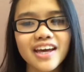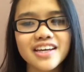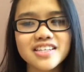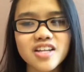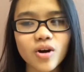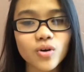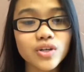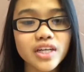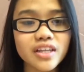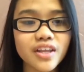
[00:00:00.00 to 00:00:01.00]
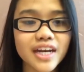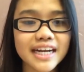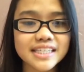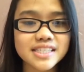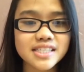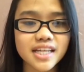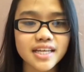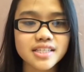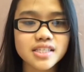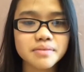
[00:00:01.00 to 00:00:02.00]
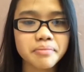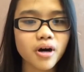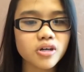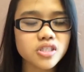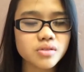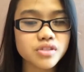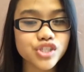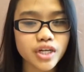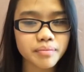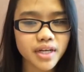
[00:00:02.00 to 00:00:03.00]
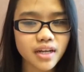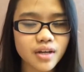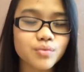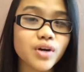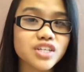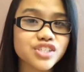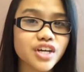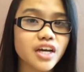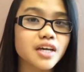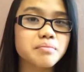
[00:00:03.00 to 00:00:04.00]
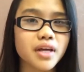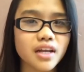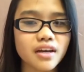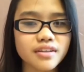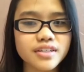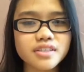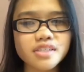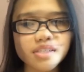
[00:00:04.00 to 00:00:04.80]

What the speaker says: is not only in the United States, but also in Germany, Russia, and many others.